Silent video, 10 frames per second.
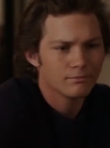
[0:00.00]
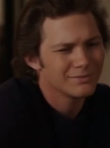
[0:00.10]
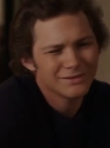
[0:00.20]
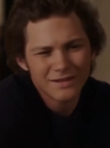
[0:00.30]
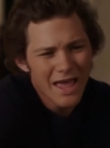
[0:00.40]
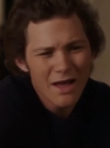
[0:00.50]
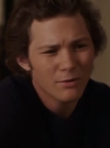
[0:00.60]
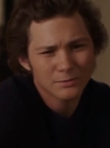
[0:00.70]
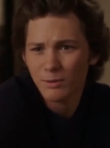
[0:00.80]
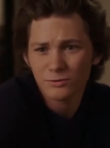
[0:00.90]
But now
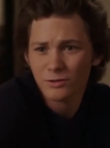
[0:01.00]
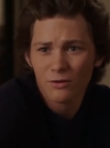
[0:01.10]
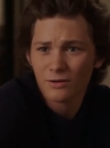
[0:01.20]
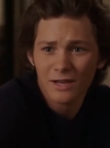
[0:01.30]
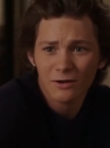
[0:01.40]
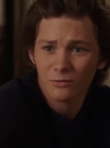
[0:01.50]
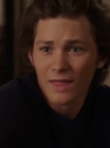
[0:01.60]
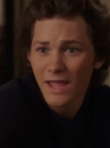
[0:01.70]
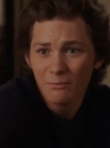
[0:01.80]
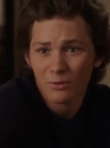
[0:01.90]
I'm supposed to go to dinner with
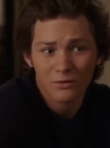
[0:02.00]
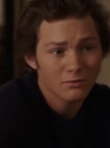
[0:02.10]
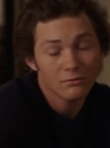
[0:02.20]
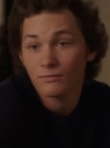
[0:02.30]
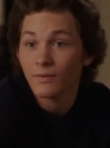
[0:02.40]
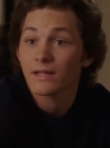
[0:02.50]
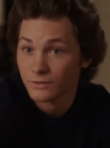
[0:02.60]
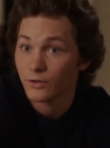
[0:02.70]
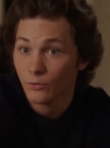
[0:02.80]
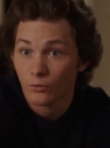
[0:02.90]
Amber. That's the new